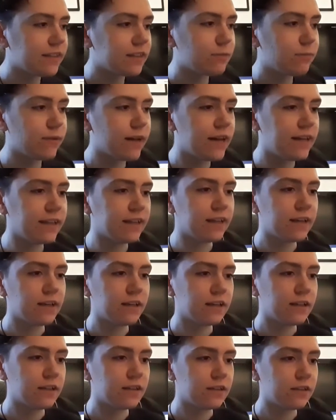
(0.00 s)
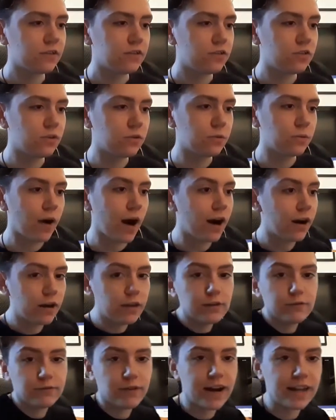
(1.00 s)
explain to our
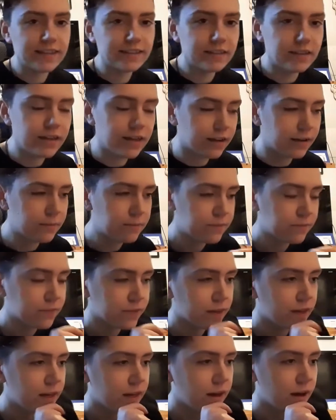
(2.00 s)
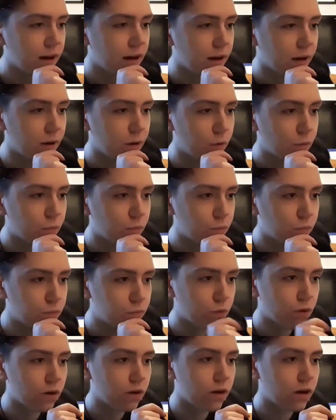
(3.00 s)
other friends here uh,
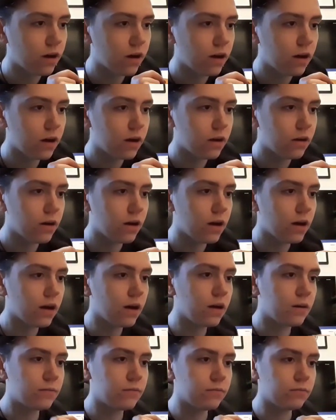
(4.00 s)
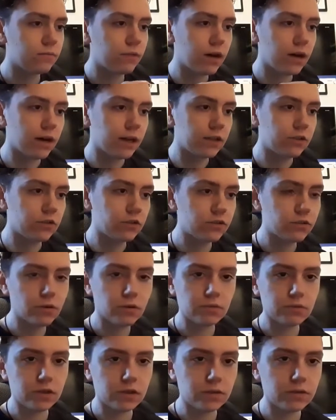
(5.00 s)
what um, I just
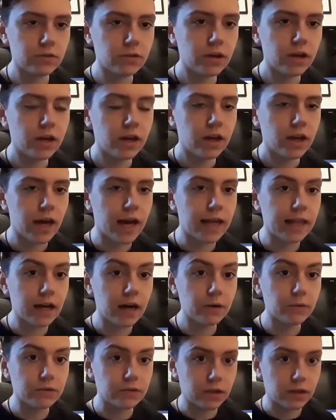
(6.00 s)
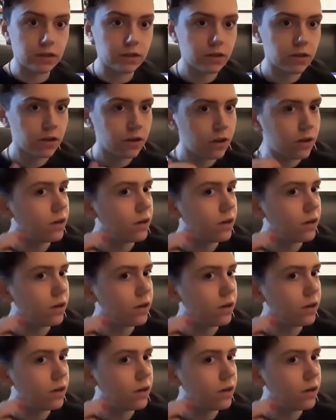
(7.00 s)
told you?" And I was like,